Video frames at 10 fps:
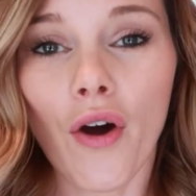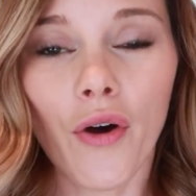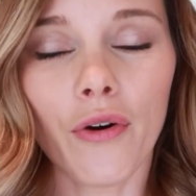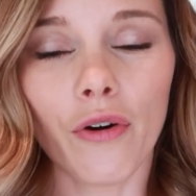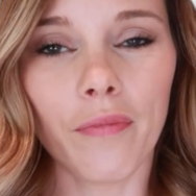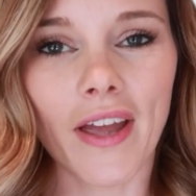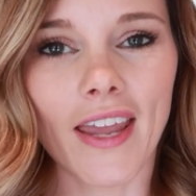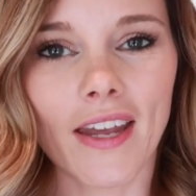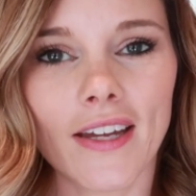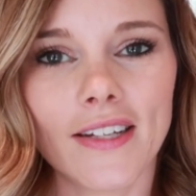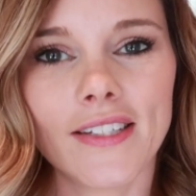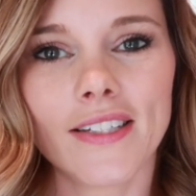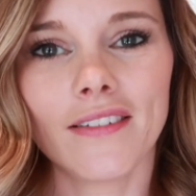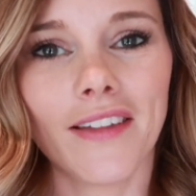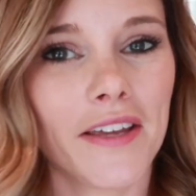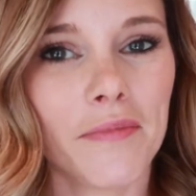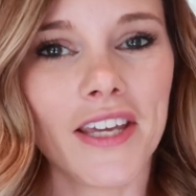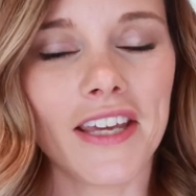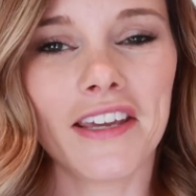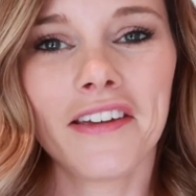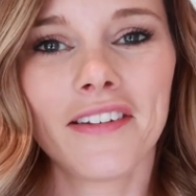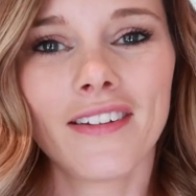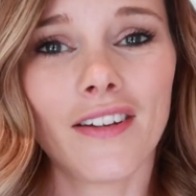home and, like me,